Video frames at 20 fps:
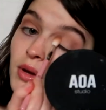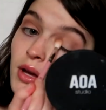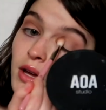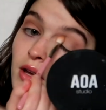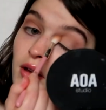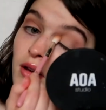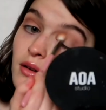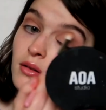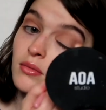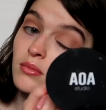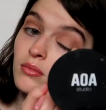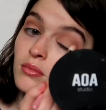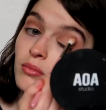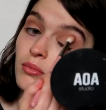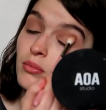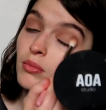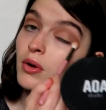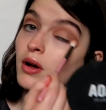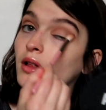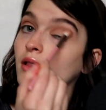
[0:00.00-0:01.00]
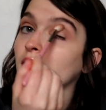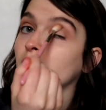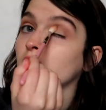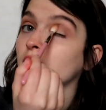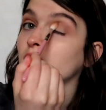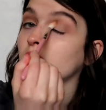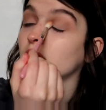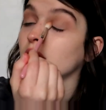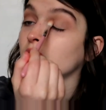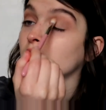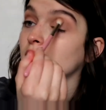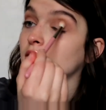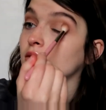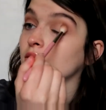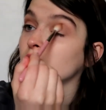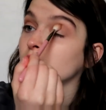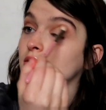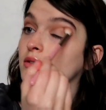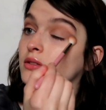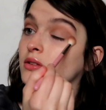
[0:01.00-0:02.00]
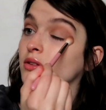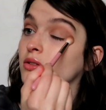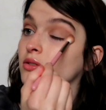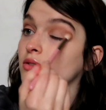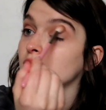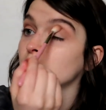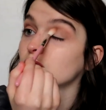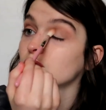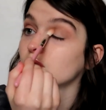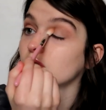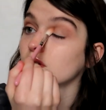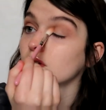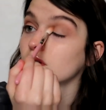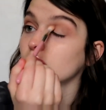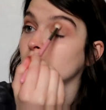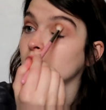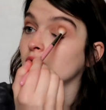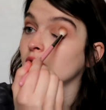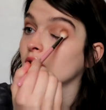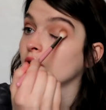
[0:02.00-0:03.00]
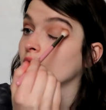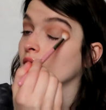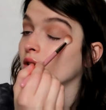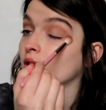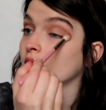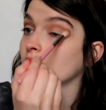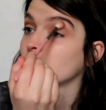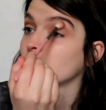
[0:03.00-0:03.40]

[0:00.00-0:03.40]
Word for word: pan, but like the transition shades are.